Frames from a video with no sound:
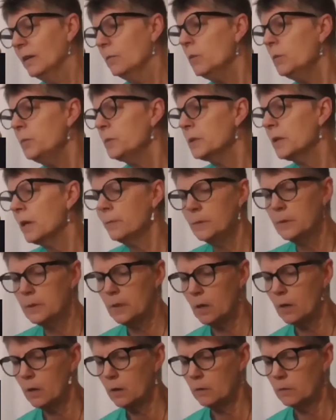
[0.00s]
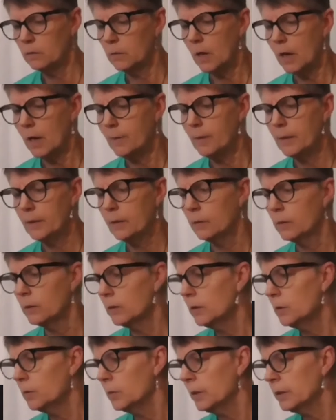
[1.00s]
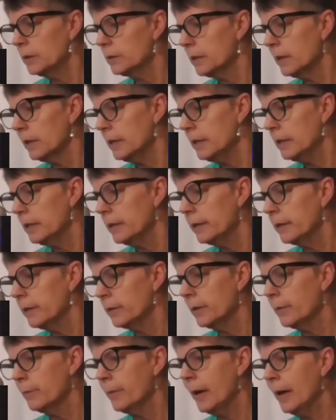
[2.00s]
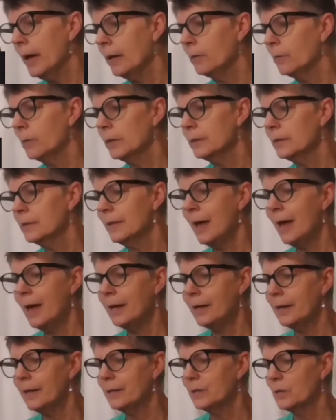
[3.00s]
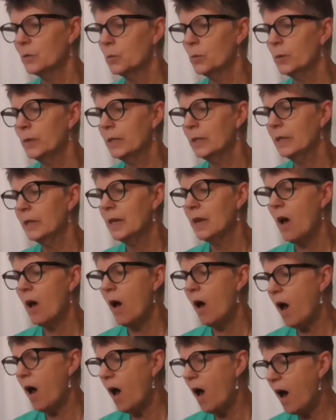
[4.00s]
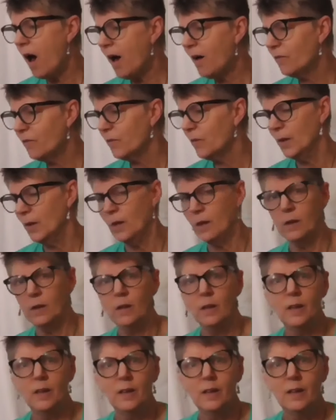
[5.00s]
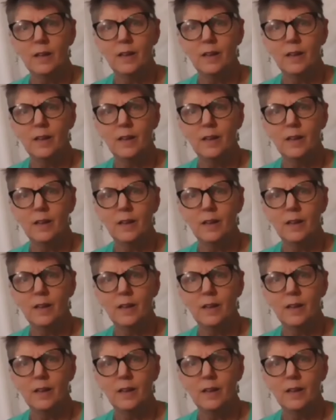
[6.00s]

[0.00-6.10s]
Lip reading: Whoops, I'm sorry. I'm on the good ones. I need to go to the bad ones. That is really awful.